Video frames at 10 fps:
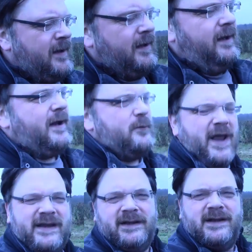You know,
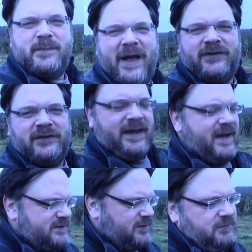naked in the bath at the
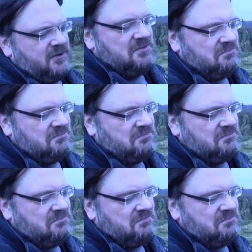age of